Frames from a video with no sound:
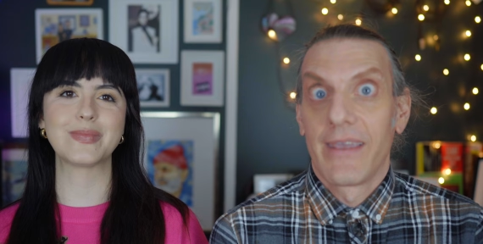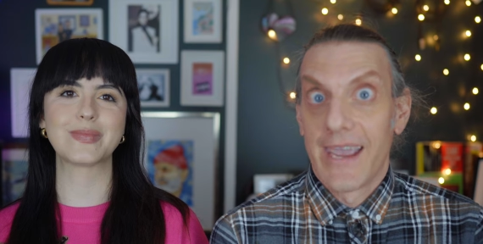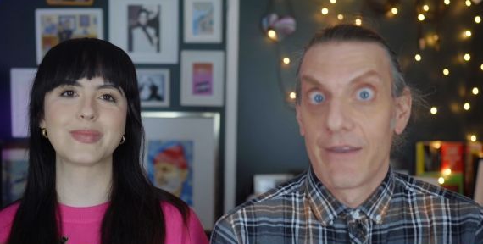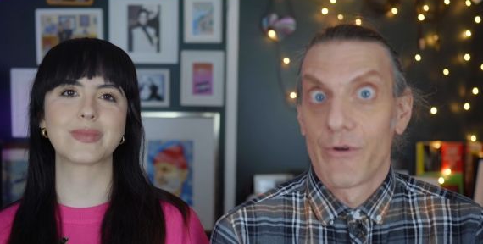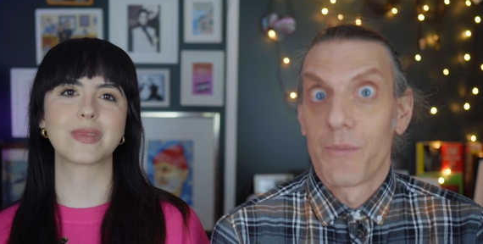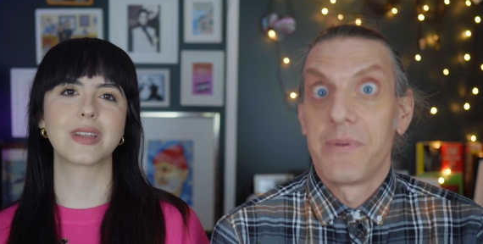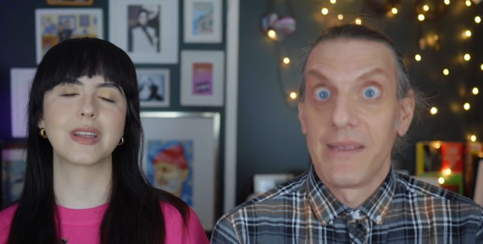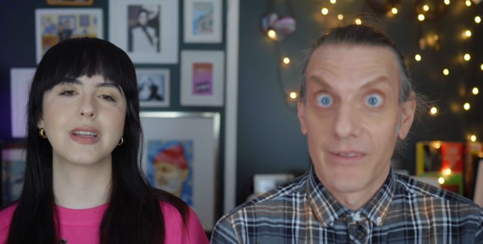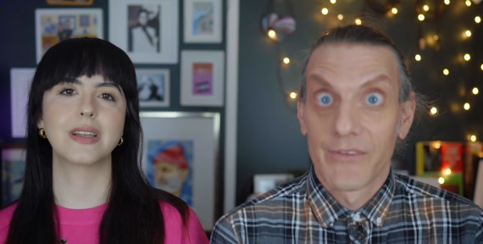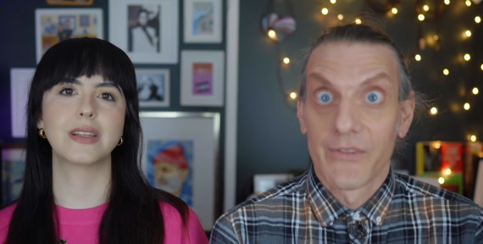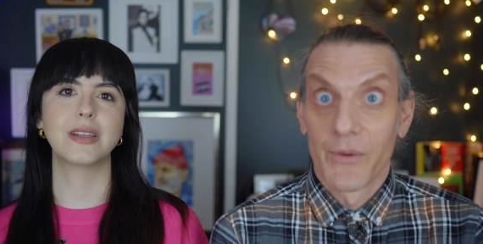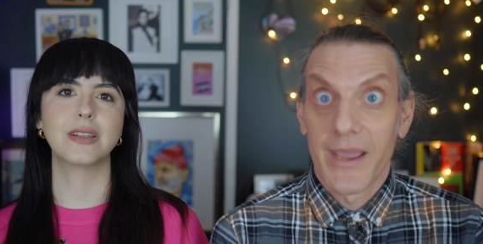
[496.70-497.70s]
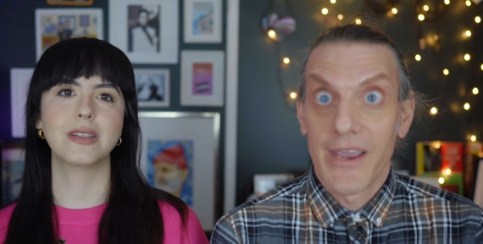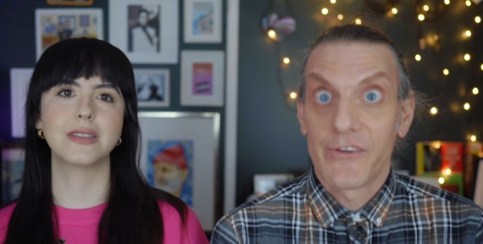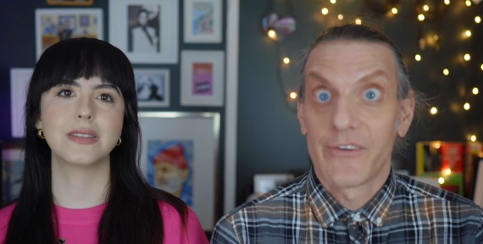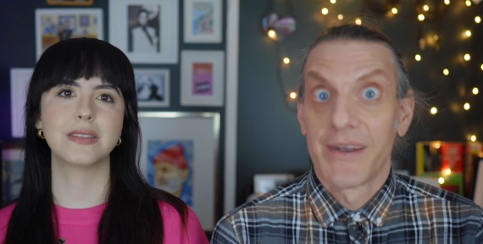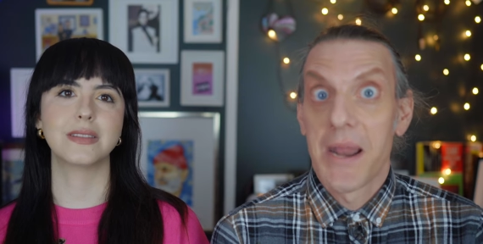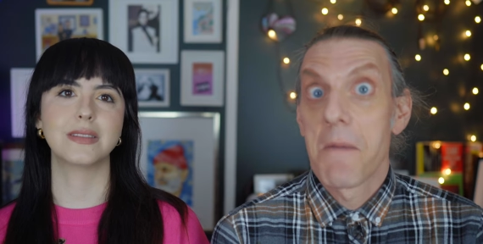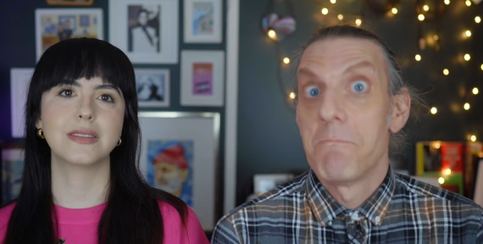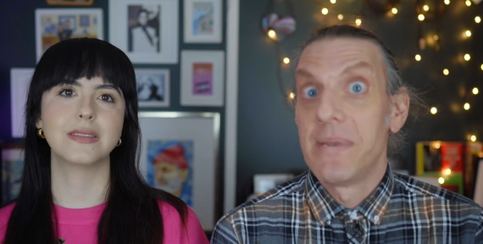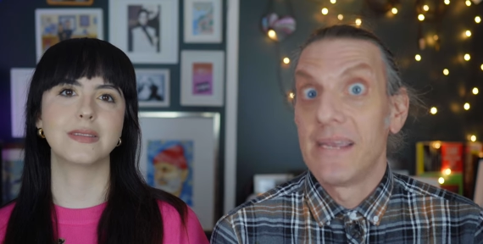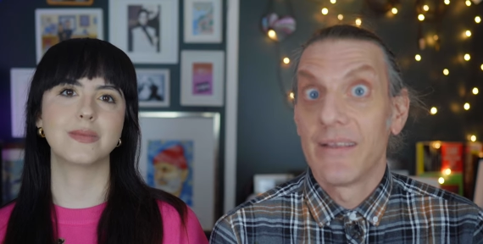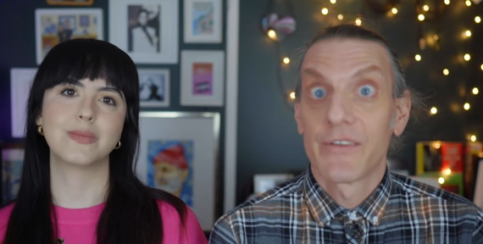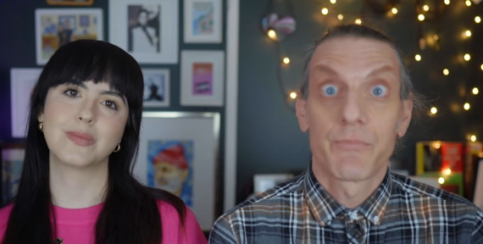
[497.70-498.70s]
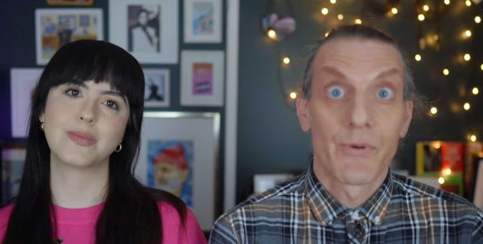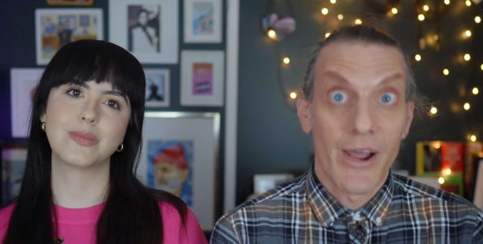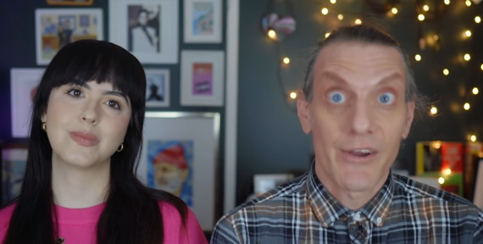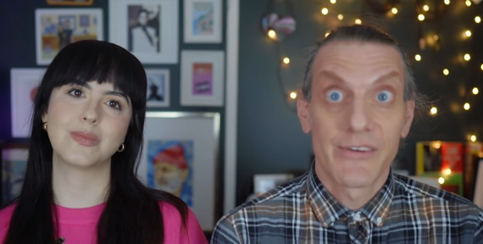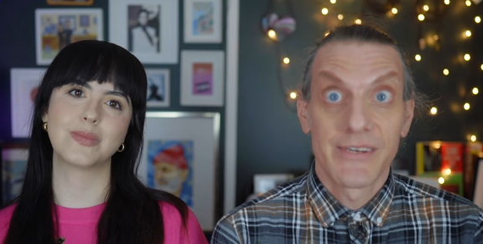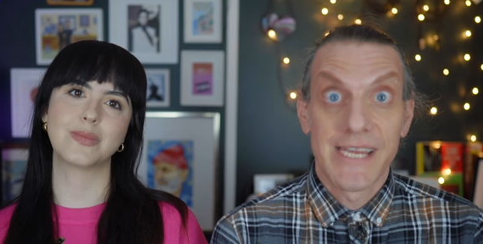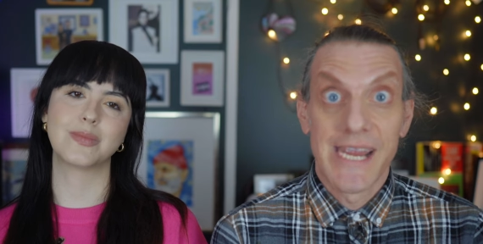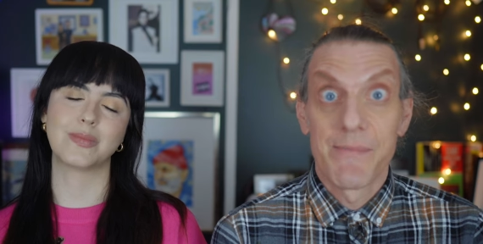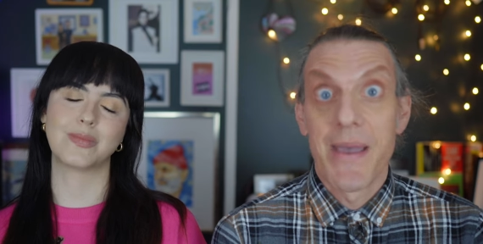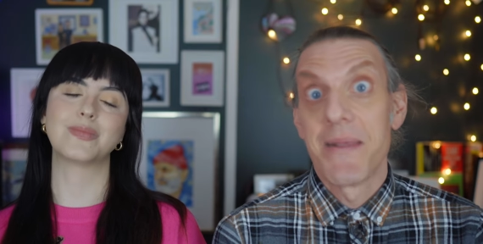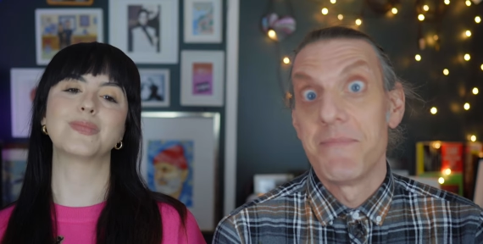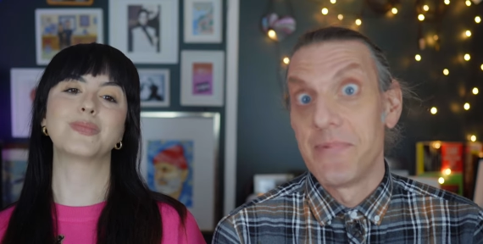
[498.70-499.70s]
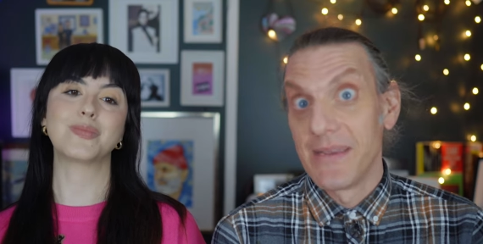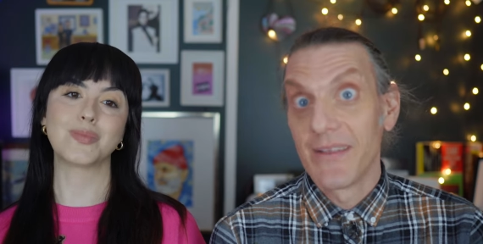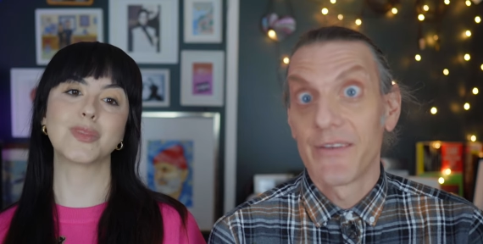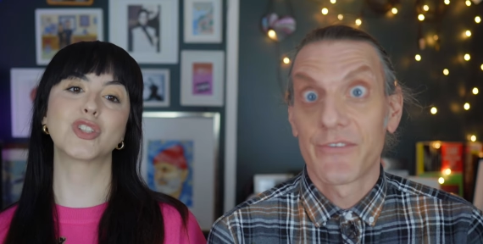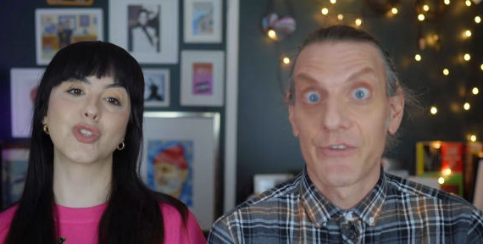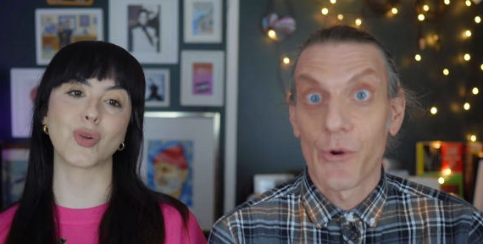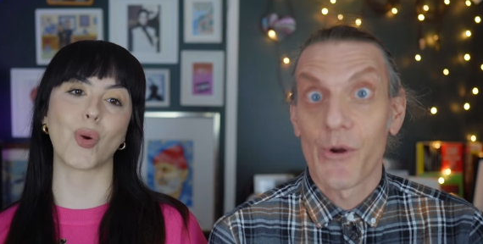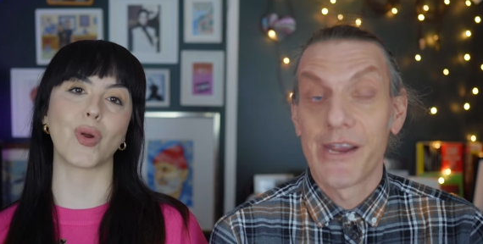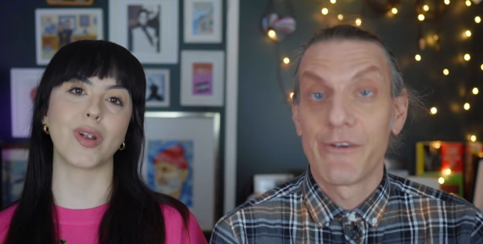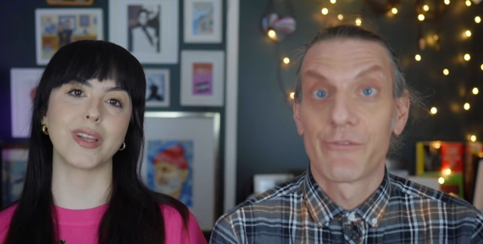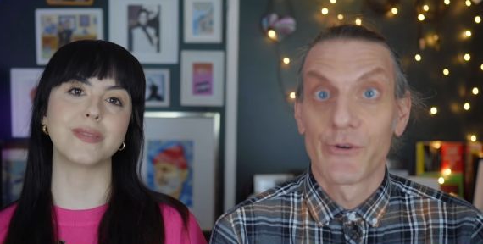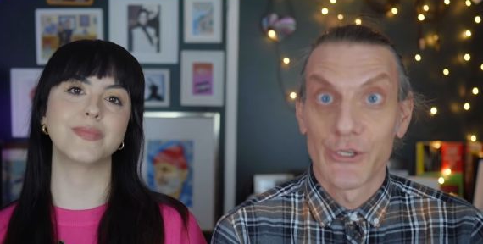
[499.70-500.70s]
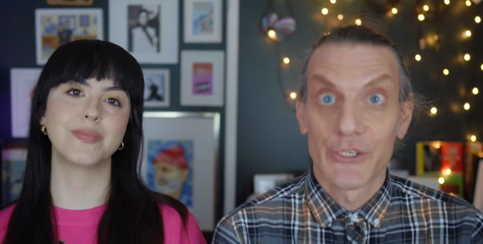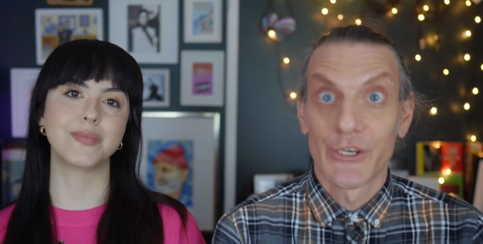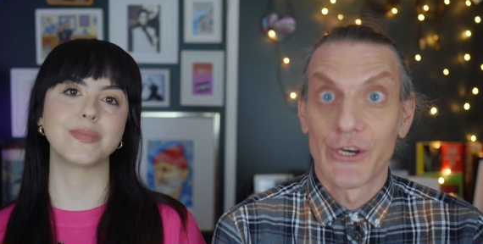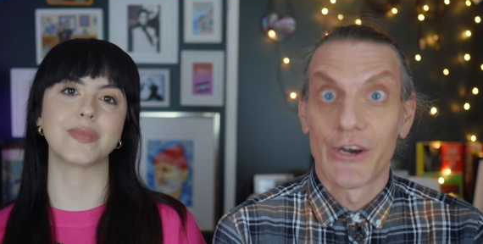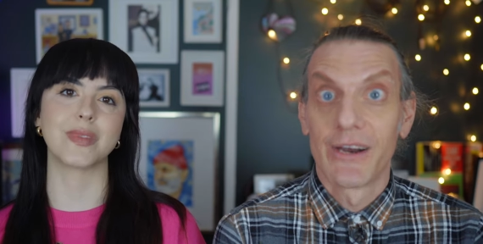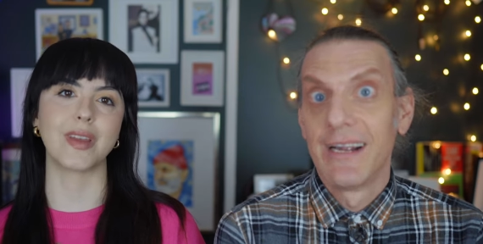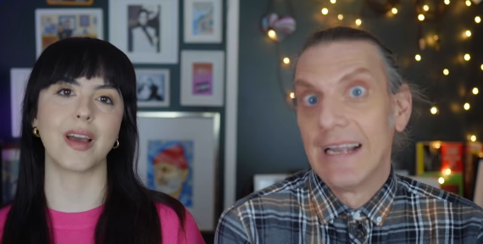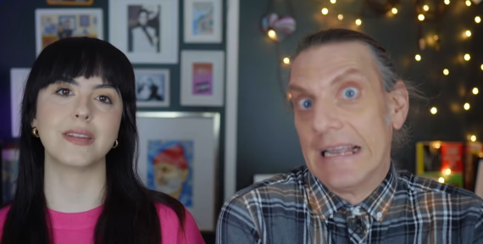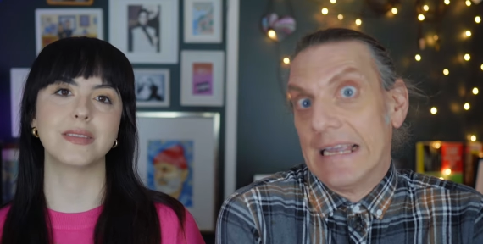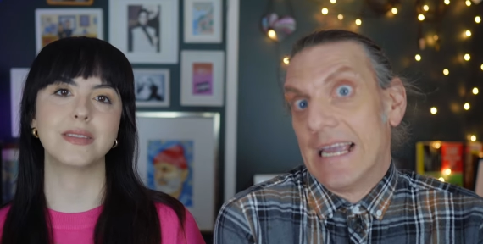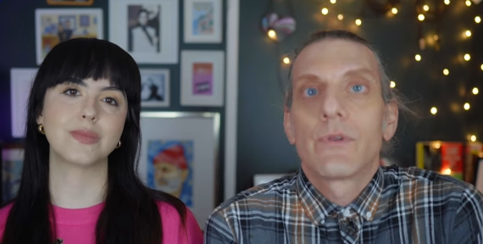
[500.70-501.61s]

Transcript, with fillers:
Speaker 1: they gave her a B-list location, B-list production team, and B-list story, for sure. Yeah.